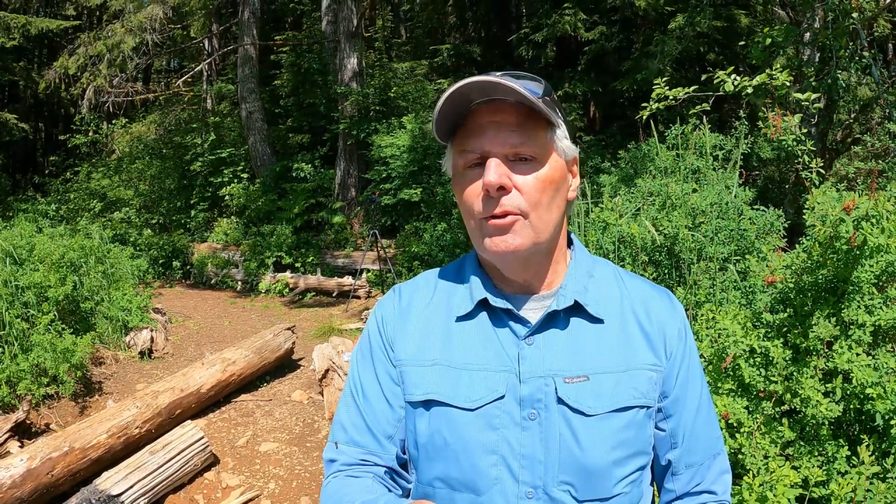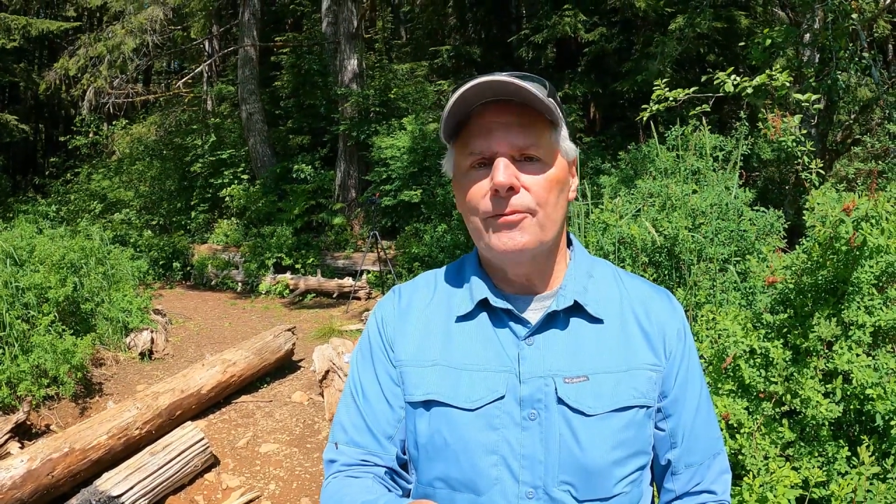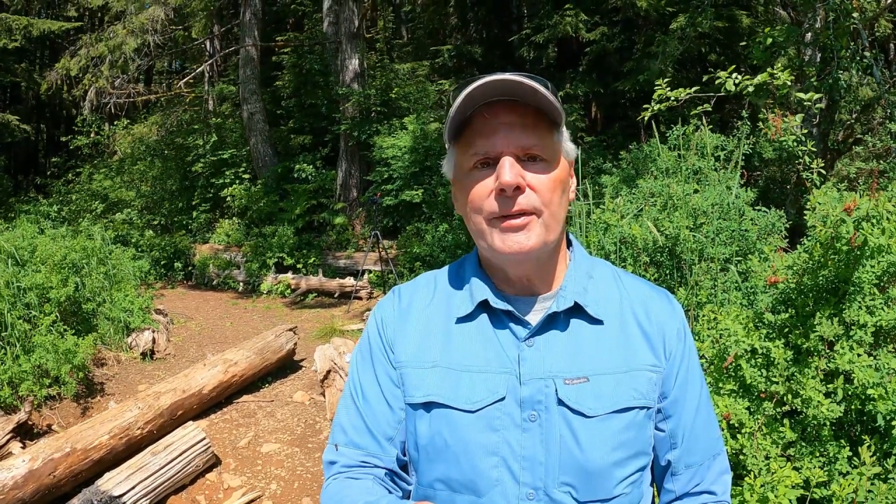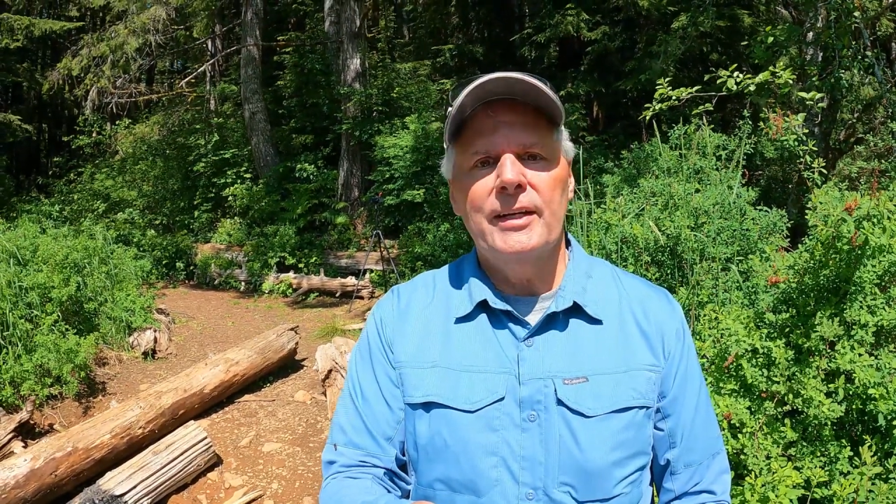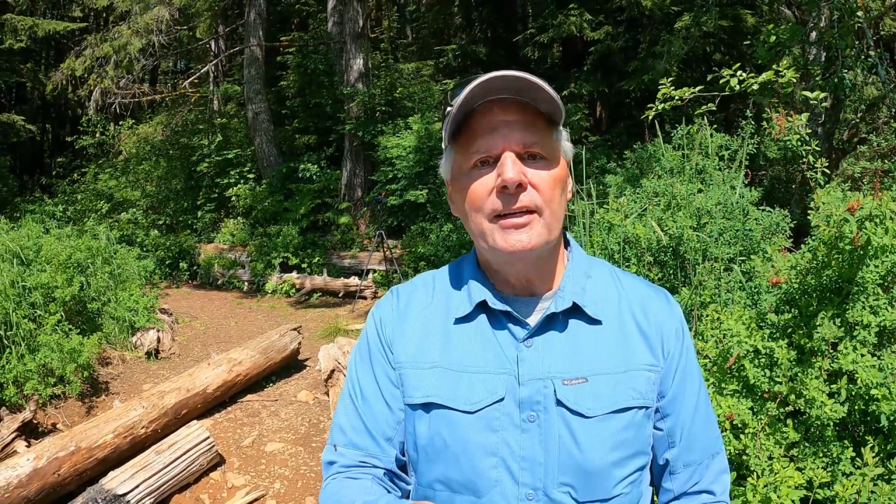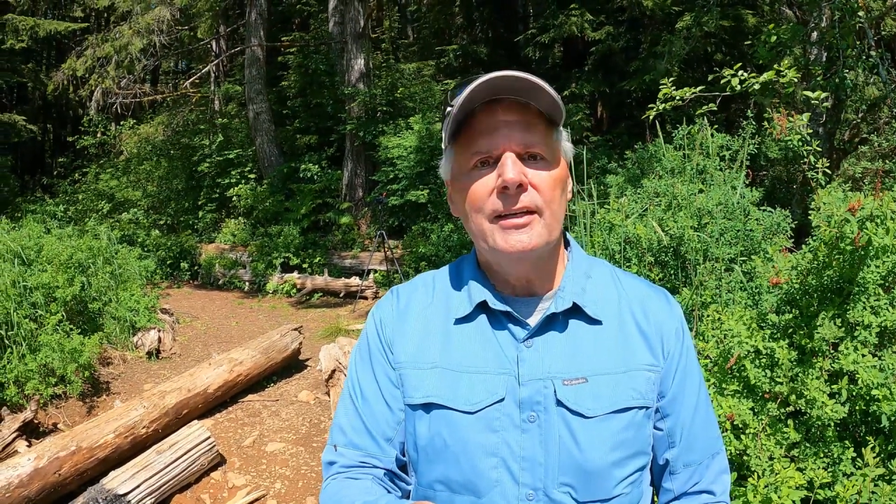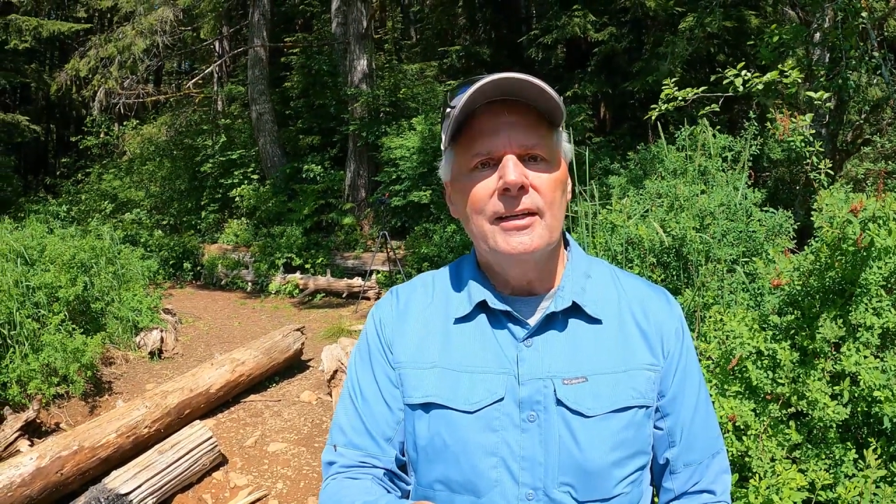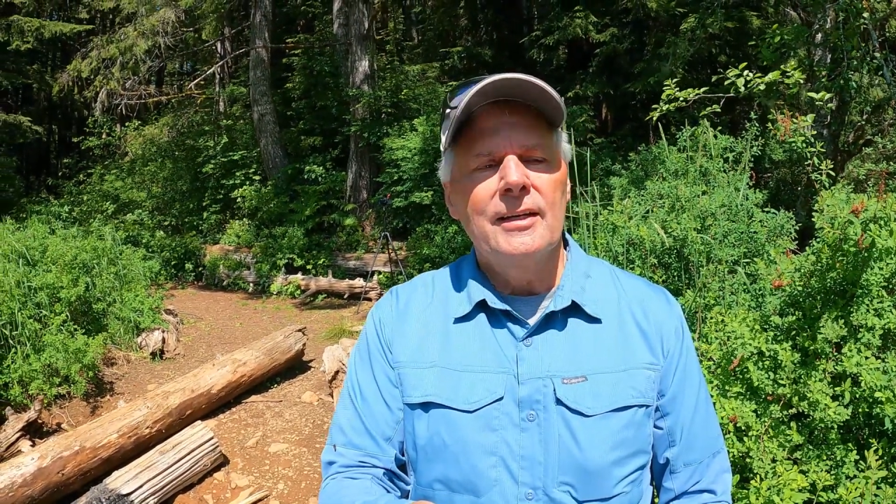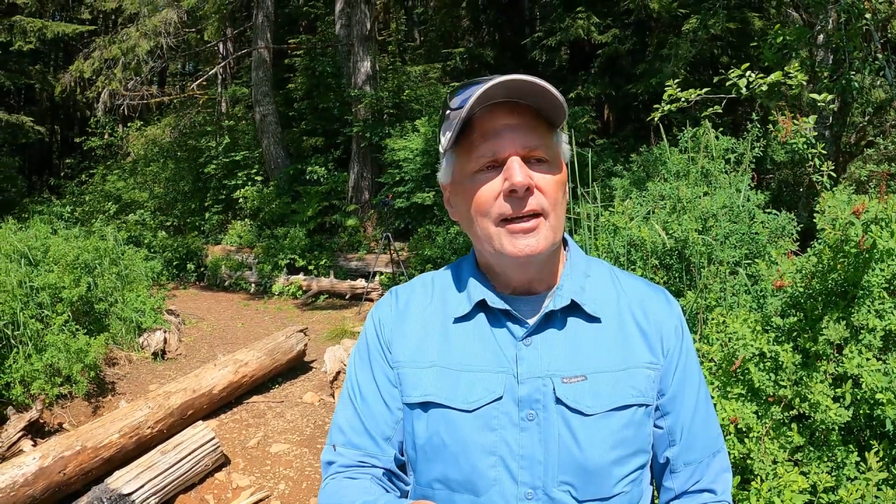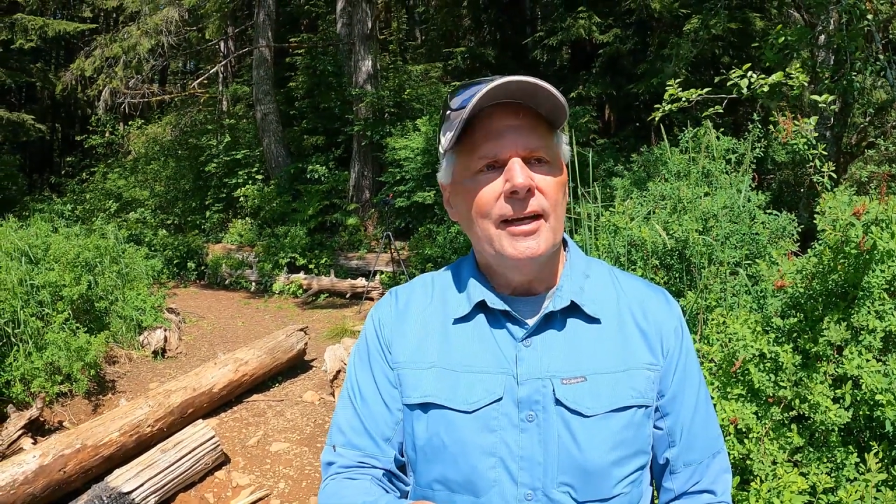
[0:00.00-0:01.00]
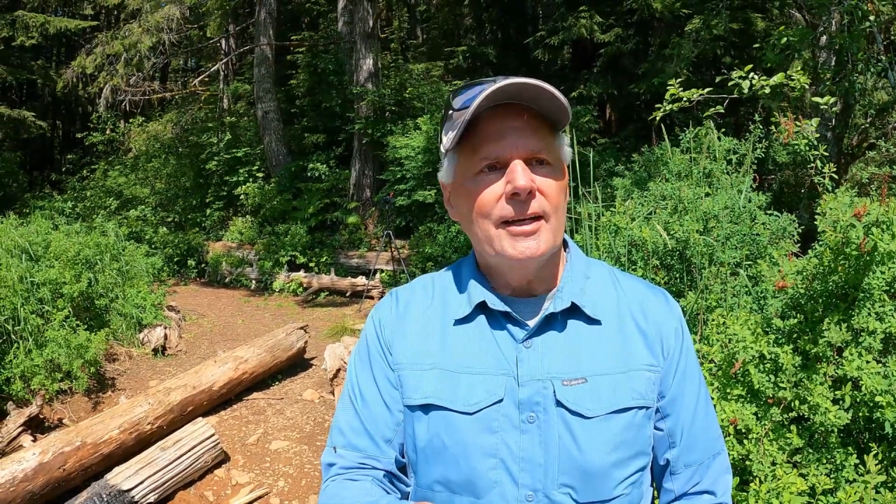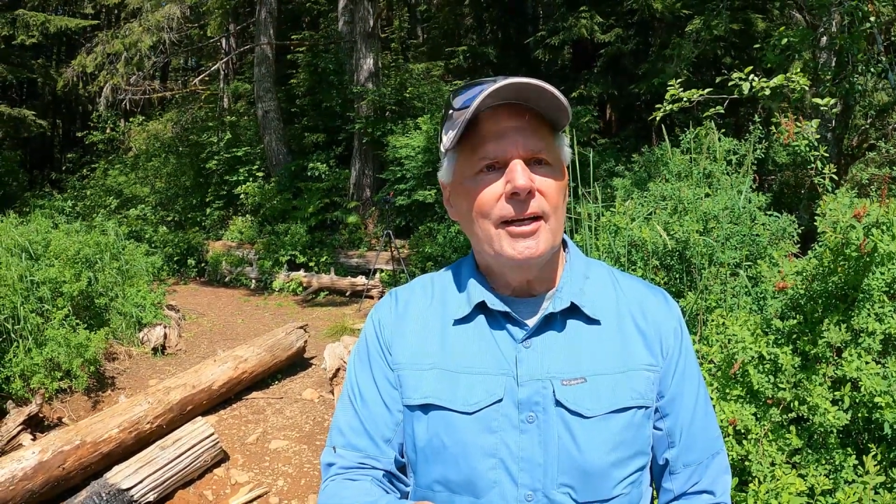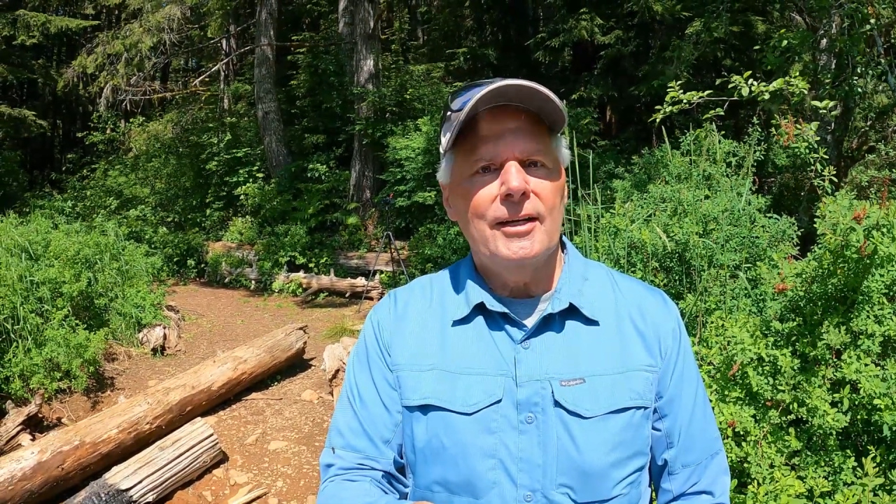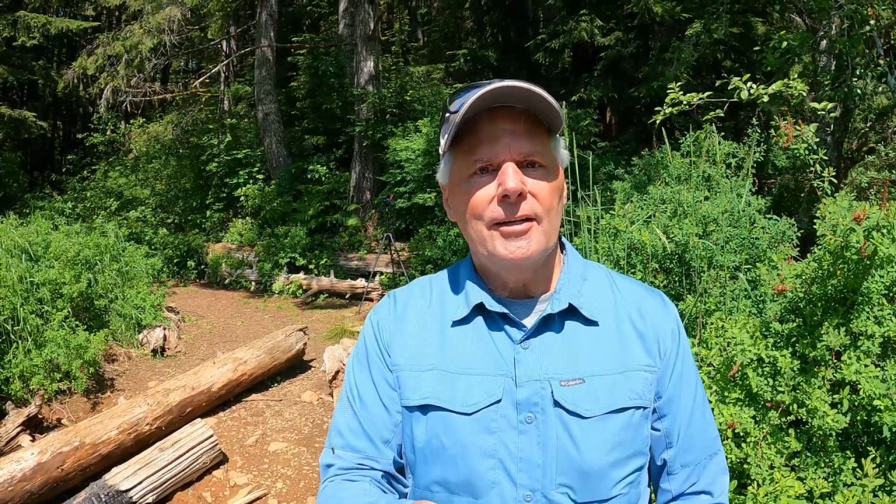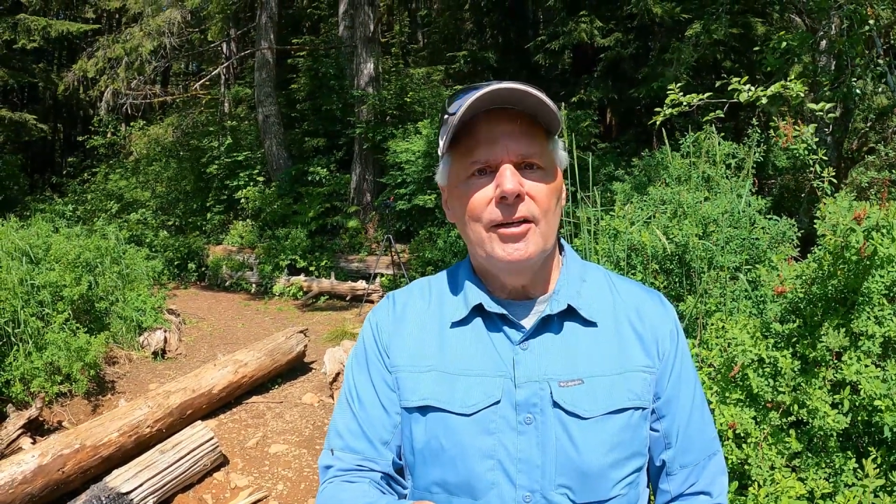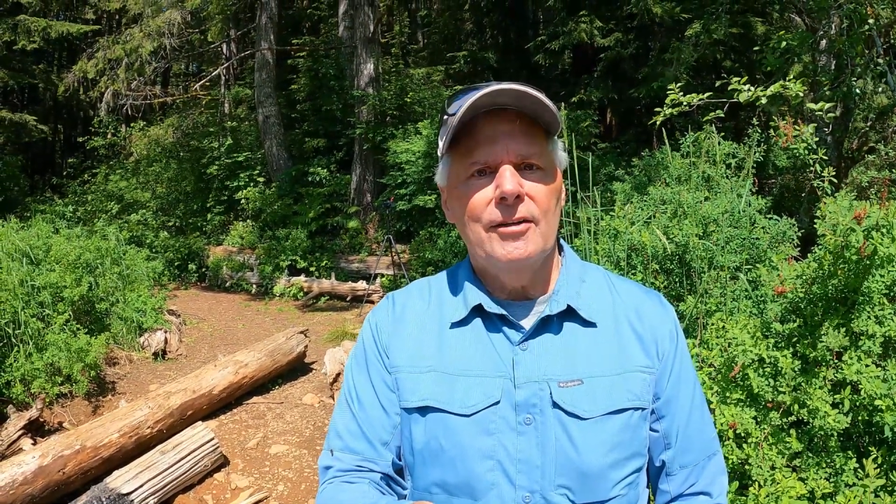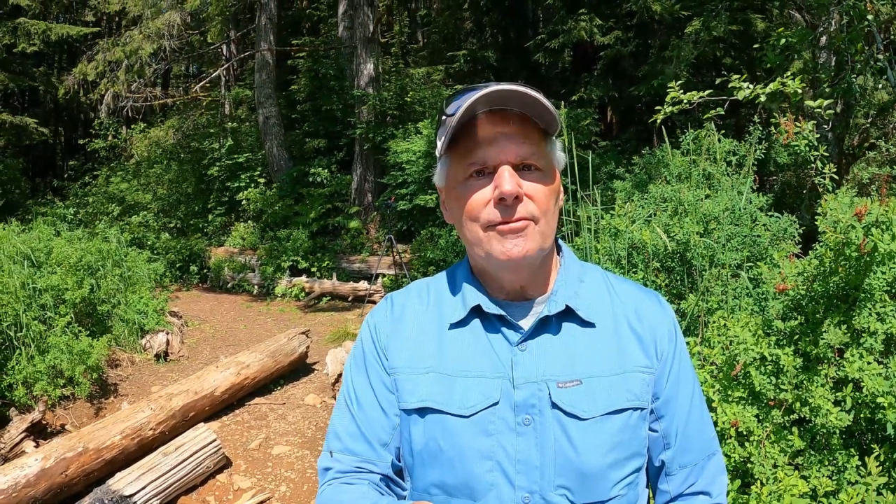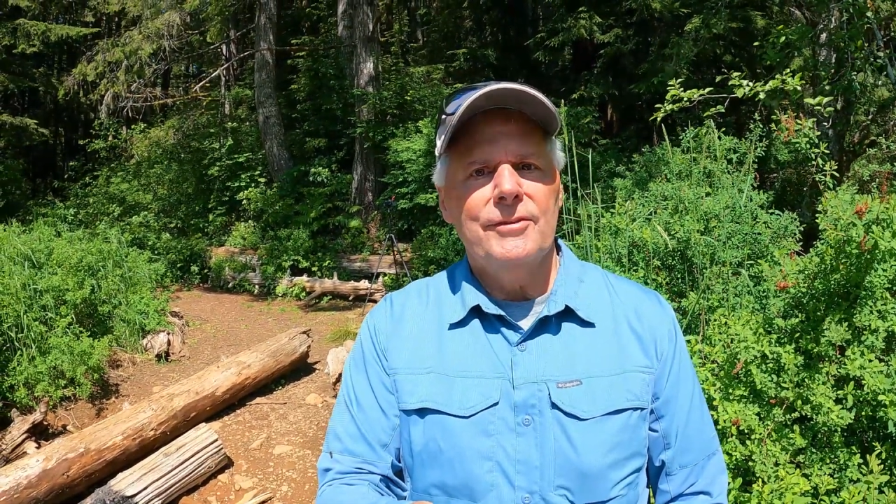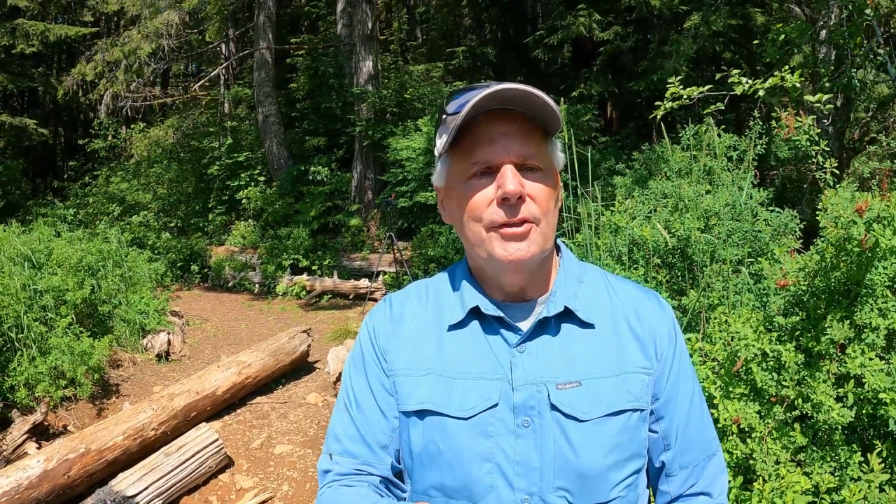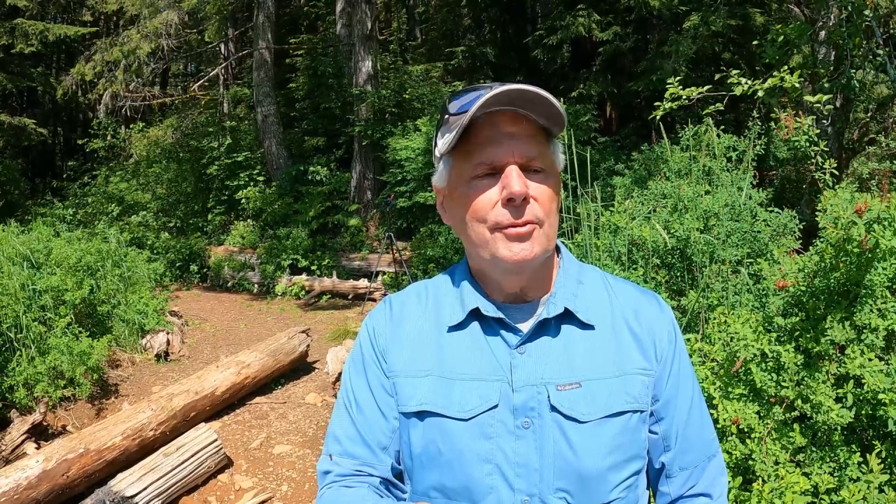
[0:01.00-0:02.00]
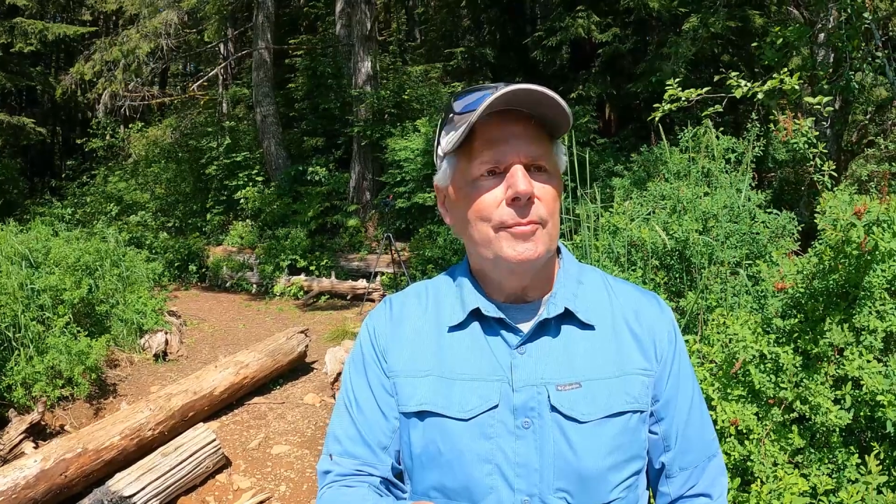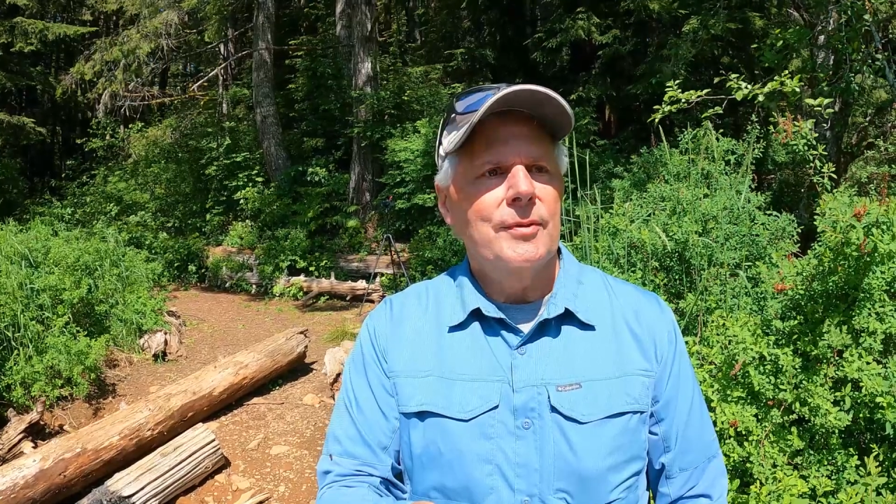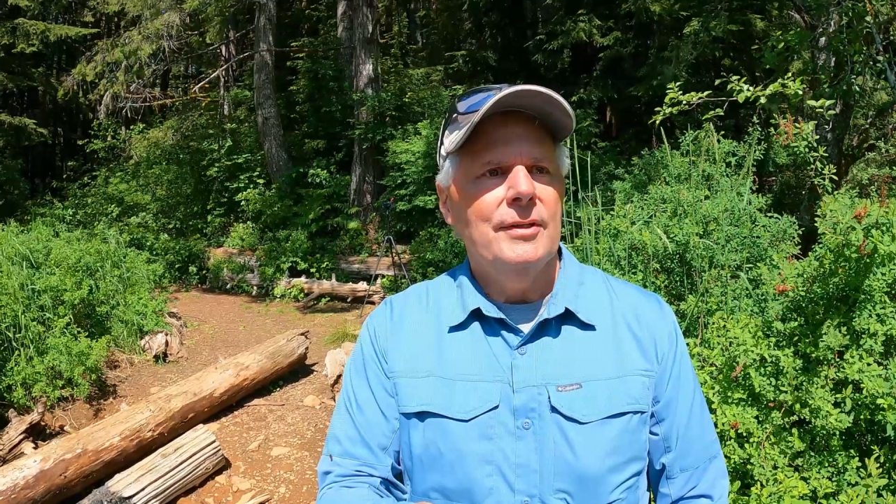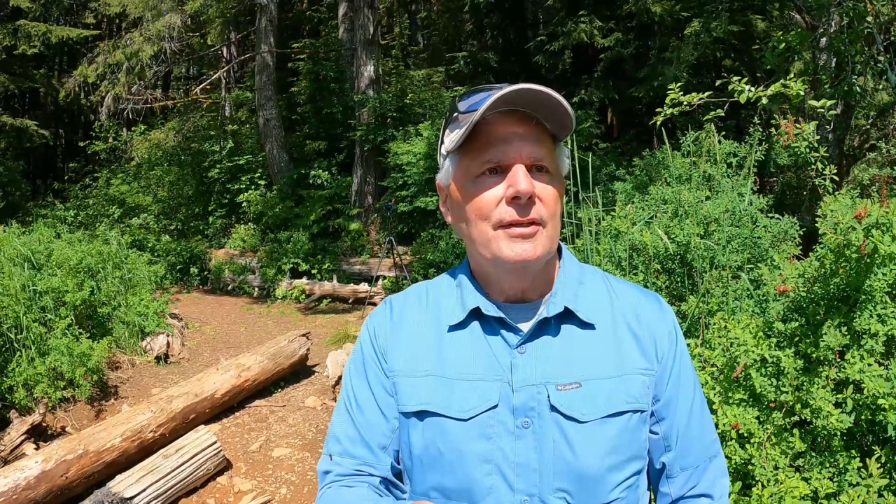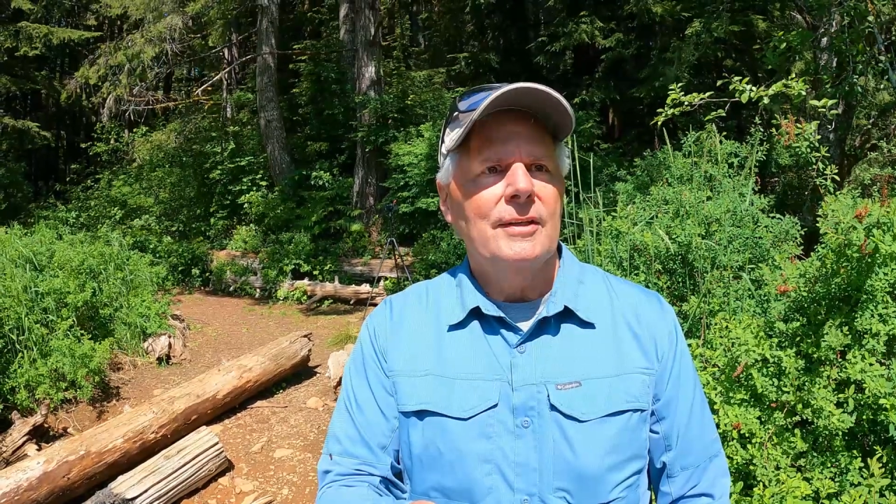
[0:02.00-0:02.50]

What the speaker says: Hopefully I caught it on film,